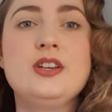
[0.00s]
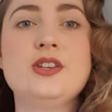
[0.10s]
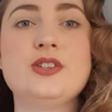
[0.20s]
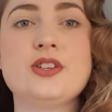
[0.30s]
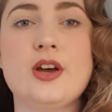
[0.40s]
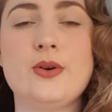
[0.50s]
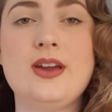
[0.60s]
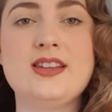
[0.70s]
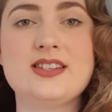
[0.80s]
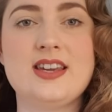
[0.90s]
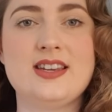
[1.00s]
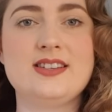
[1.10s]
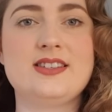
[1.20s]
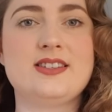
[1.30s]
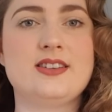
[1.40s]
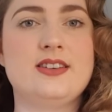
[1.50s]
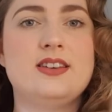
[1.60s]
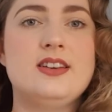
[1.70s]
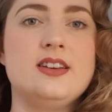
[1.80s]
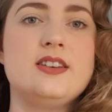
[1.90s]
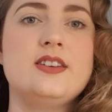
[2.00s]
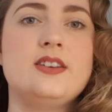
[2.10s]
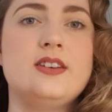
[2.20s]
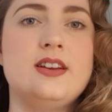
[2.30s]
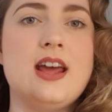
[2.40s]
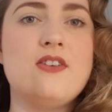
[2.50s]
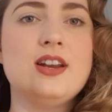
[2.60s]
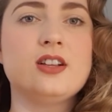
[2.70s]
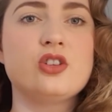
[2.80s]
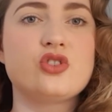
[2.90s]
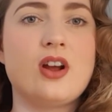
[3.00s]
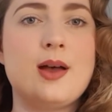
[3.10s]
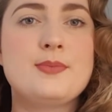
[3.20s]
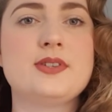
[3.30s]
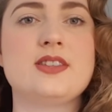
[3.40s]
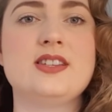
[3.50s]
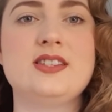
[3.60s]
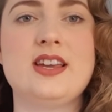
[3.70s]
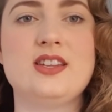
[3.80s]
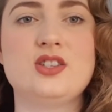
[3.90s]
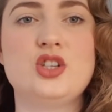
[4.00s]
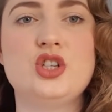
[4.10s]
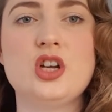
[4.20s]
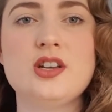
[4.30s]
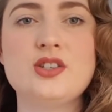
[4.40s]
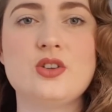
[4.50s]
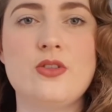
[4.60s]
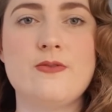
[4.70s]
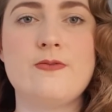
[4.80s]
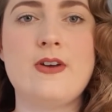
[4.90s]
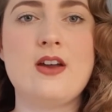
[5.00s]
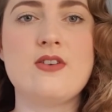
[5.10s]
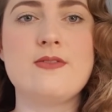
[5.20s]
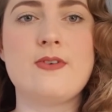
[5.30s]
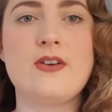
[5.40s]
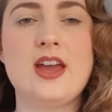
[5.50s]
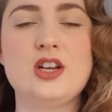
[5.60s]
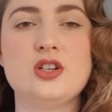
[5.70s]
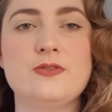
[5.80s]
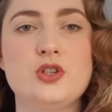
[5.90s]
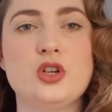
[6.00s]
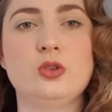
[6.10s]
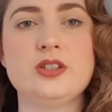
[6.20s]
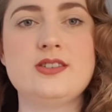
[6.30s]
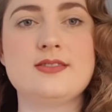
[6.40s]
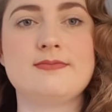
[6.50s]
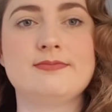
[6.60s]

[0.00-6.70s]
So it is narrow little straps that sit just on the very, very edge of the shoulders,